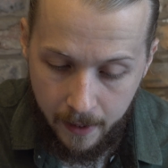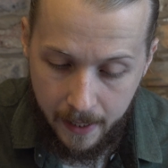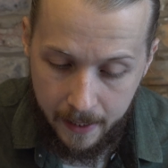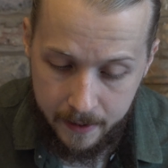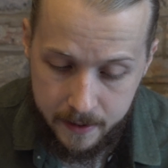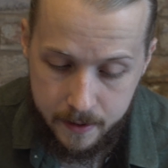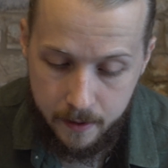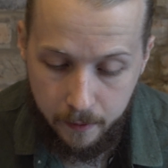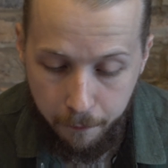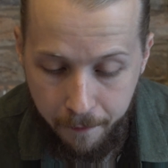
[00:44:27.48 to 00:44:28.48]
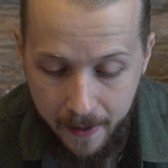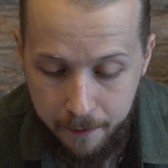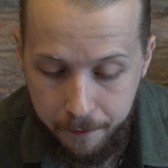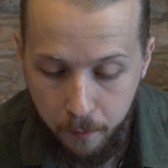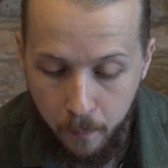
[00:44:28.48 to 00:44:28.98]
It is the
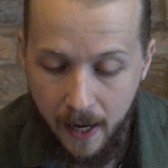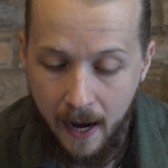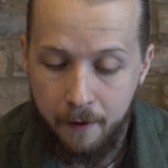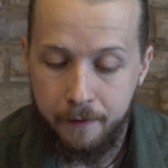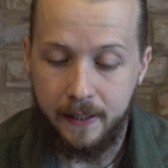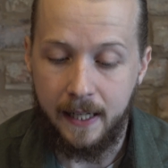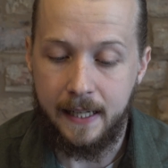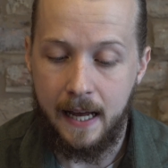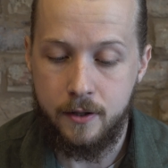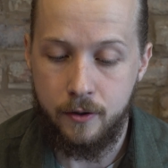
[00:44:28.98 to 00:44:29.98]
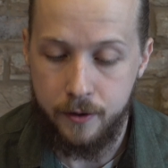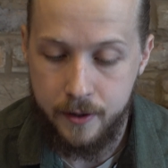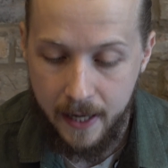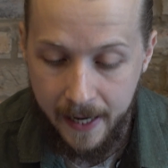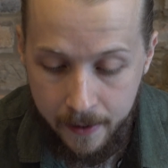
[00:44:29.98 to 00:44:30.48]
faith we have that gets
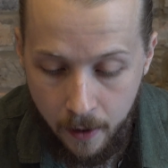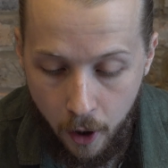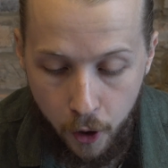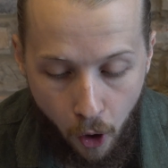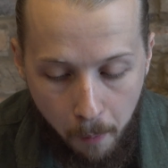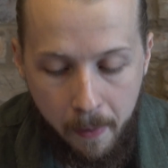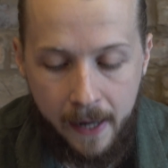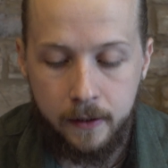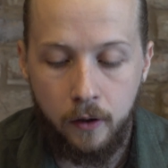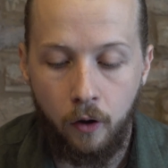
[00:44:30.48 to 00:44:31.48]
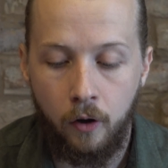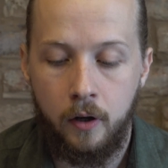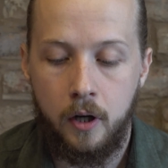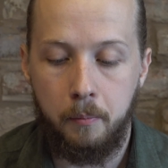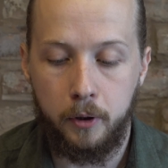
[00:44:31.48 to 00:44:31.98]
us in, not by the law,
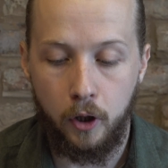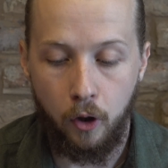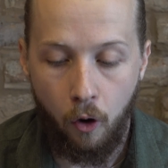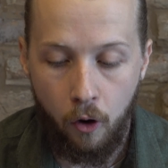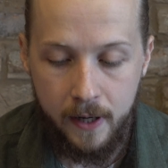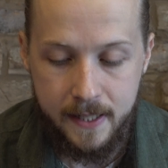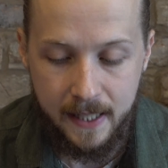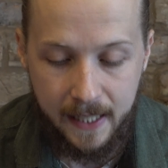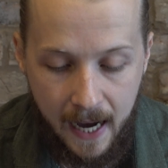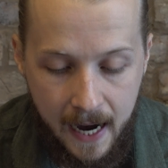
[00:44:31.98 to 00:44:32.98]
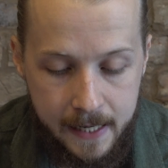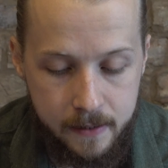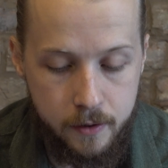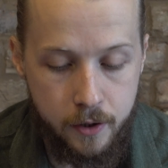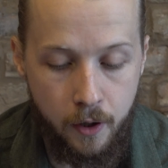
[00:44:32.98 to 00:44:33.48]
but the law is the guide
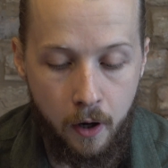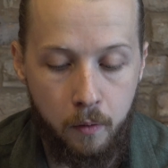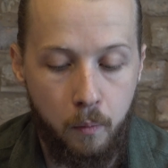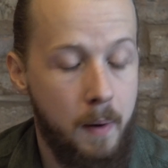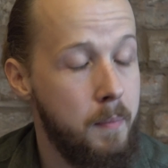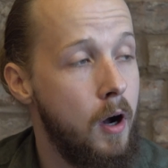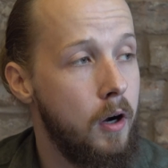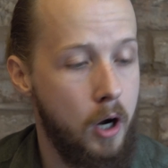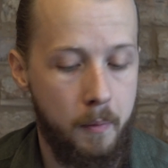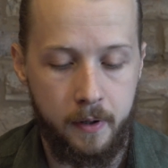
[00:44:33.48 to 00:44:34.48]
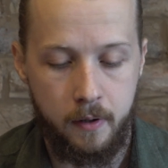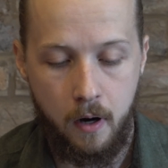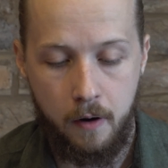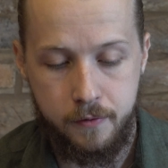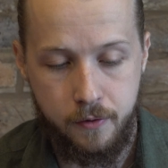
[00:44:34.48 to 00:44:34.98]
to know when we are going
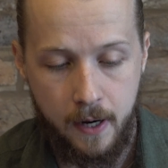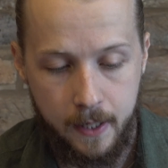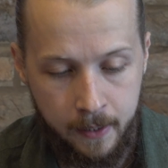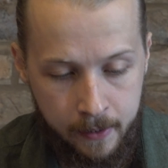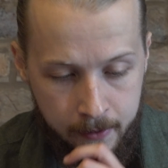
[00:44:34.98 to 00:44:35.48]
off track.